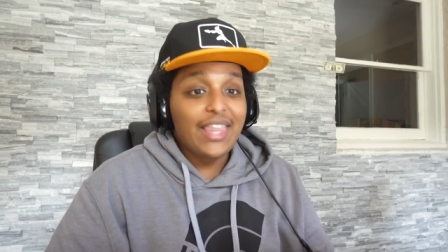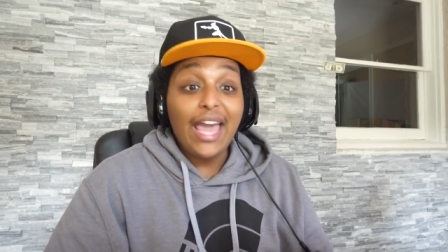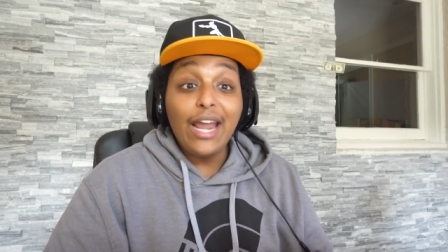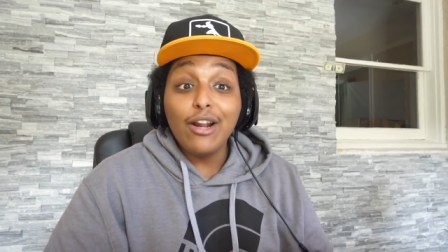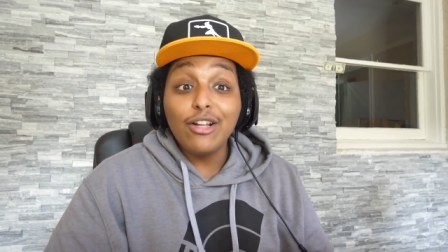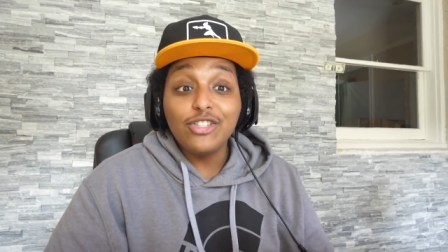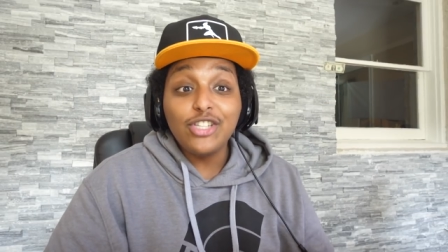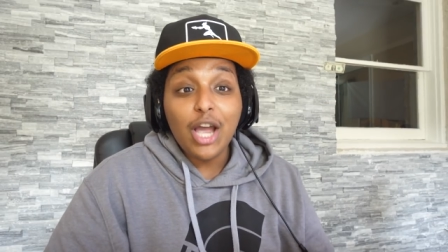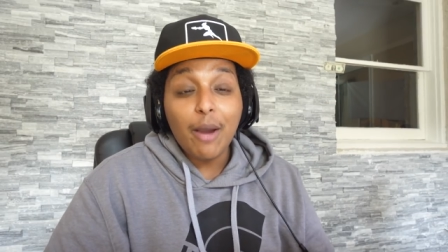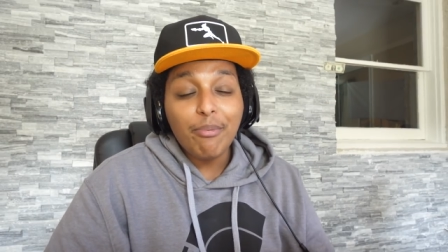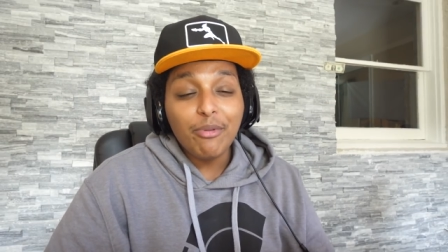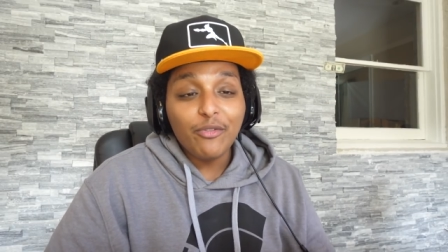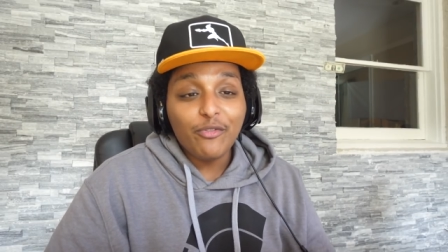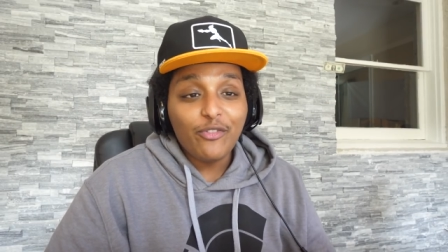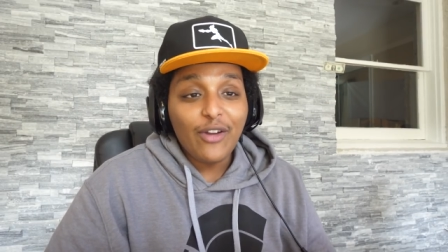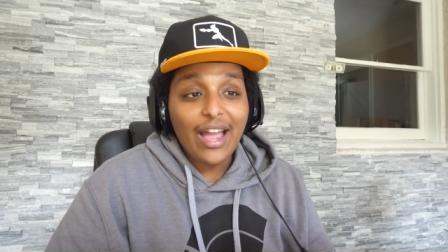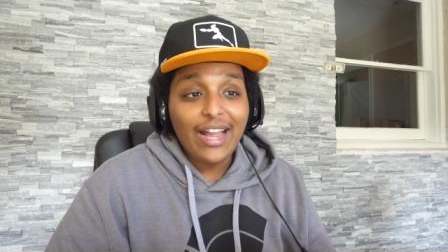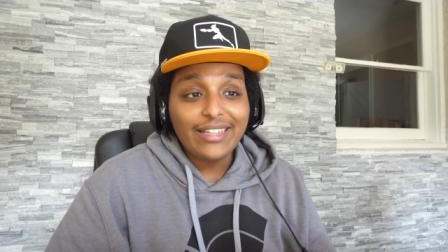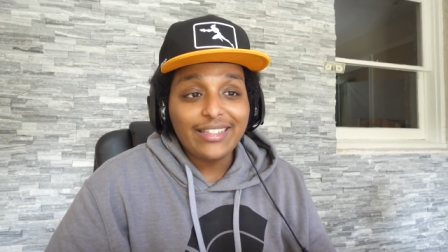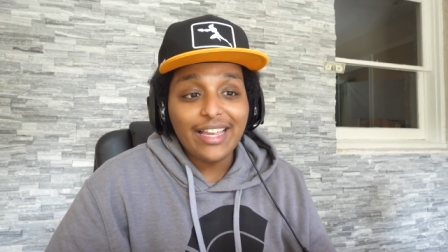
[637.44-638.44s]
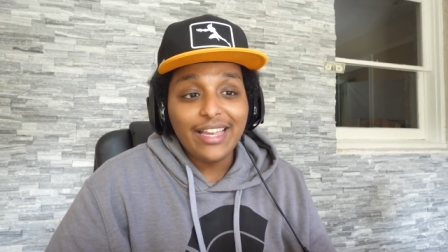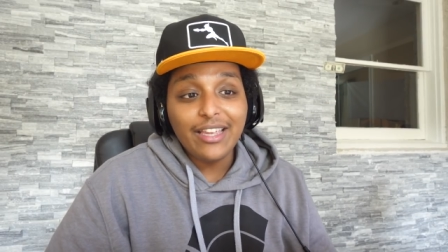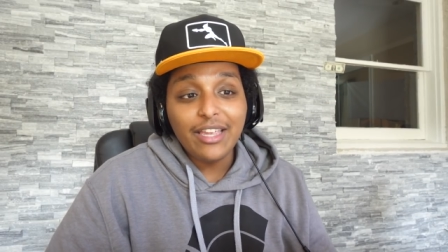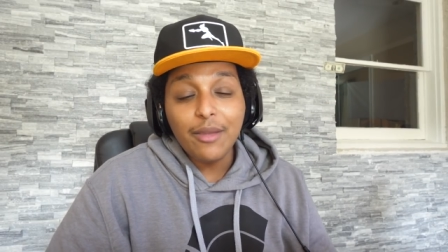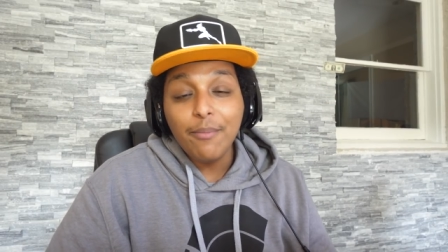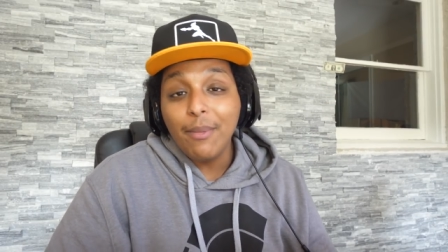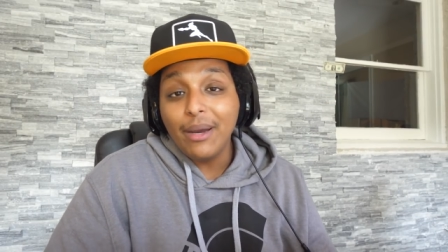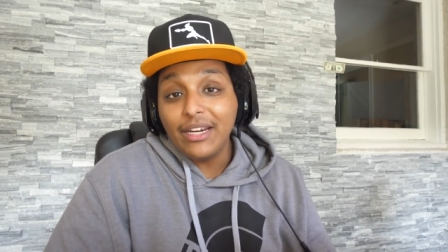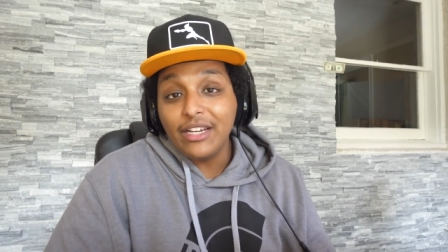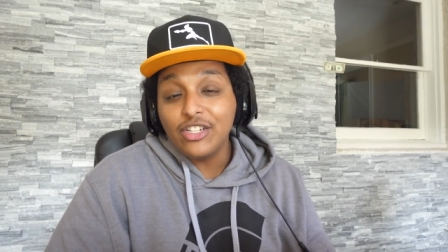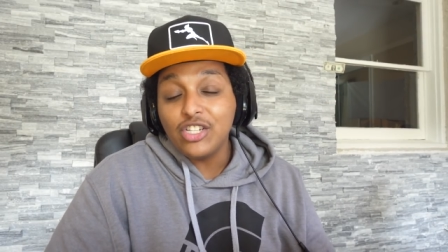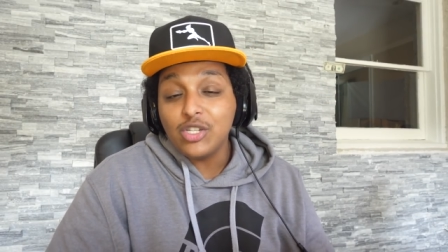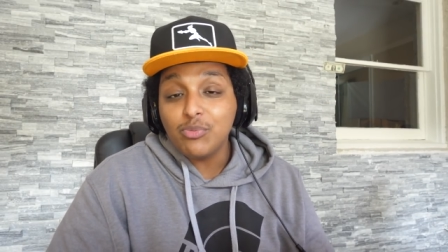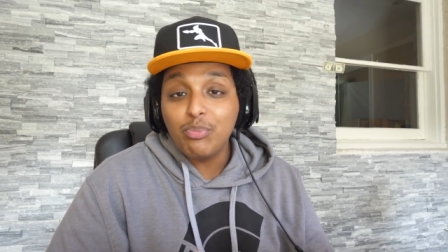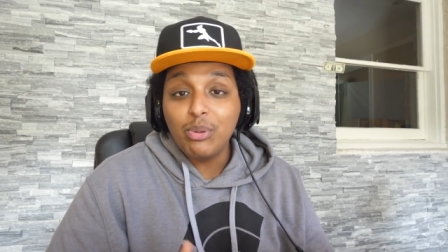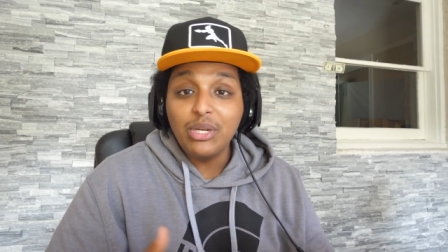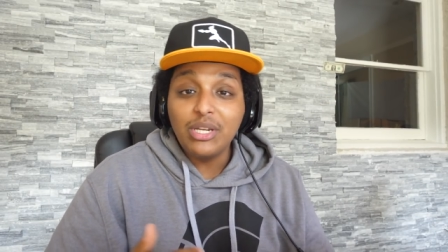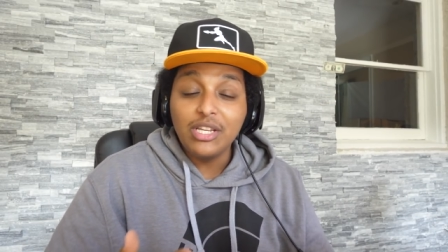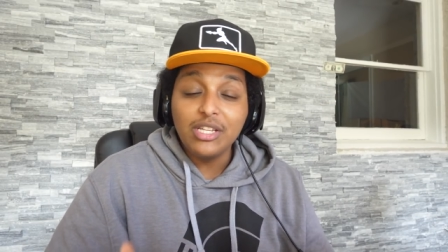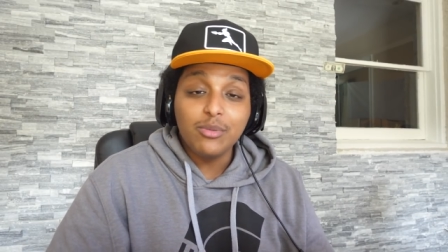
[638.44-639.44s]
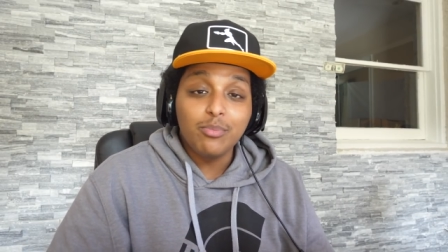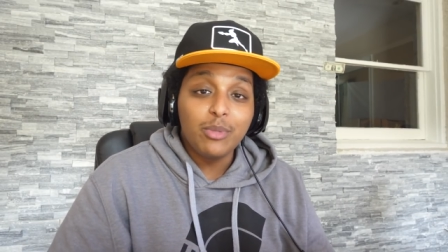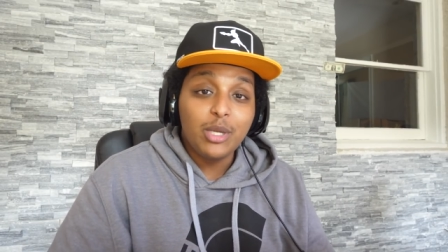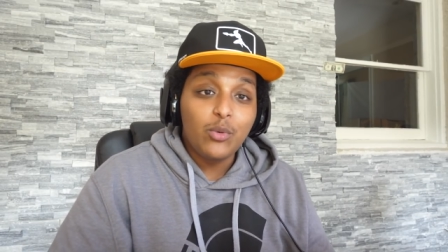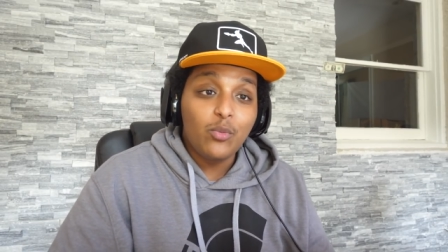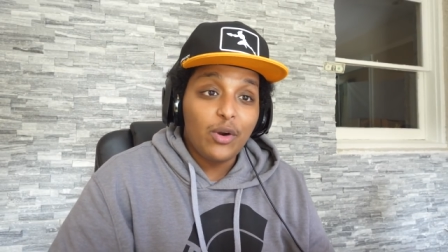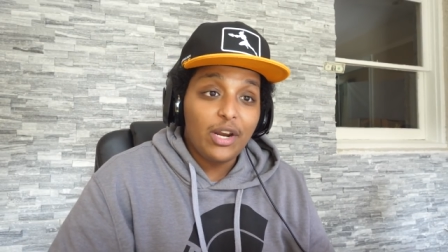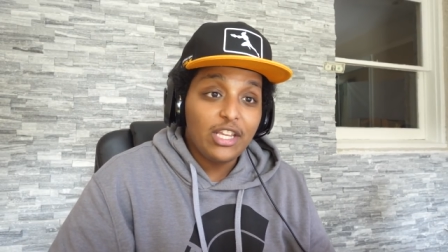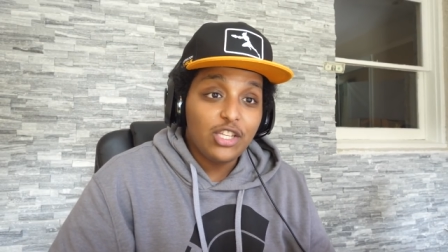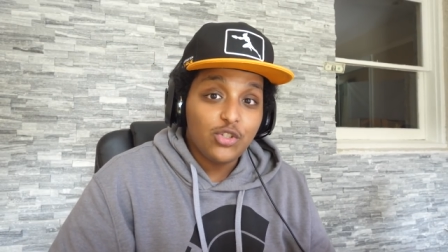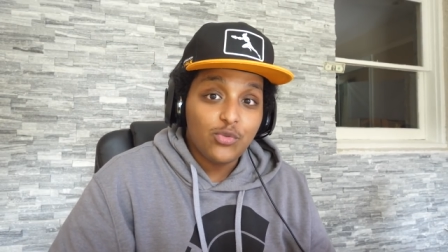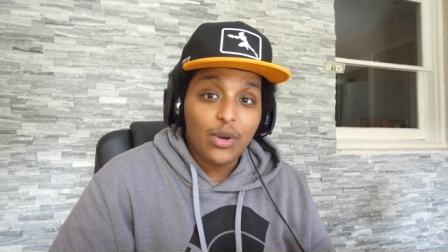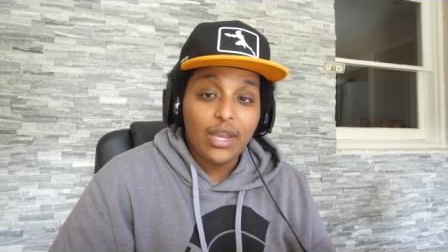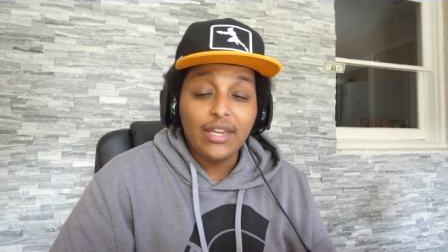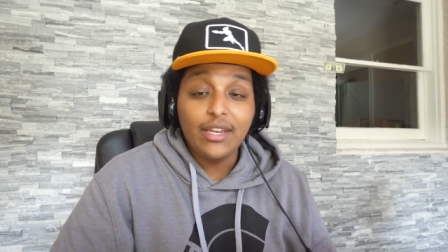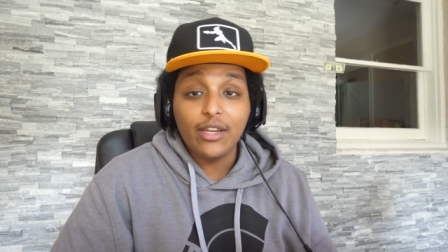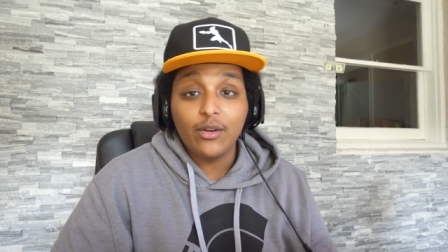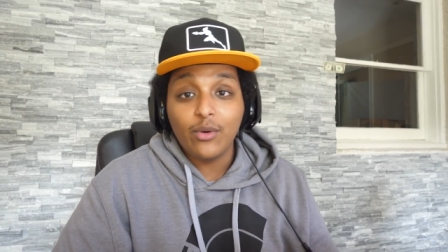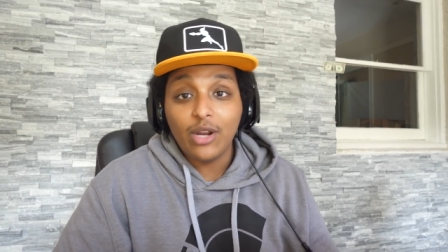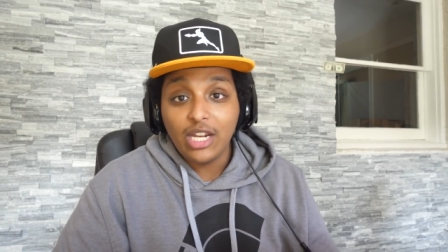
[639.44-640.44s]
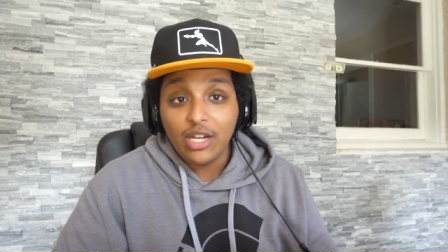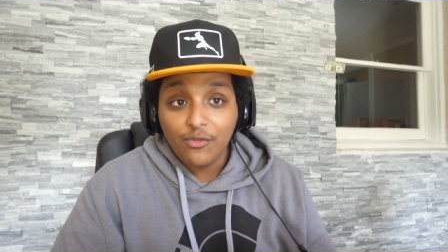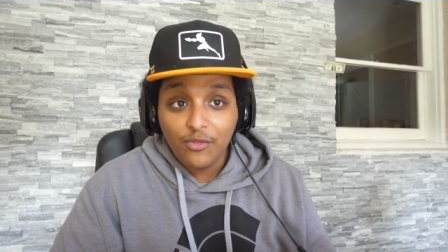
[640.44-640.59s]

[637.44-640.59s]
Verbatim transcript: That on top of the fact that it might have just been his mid-range rating, right?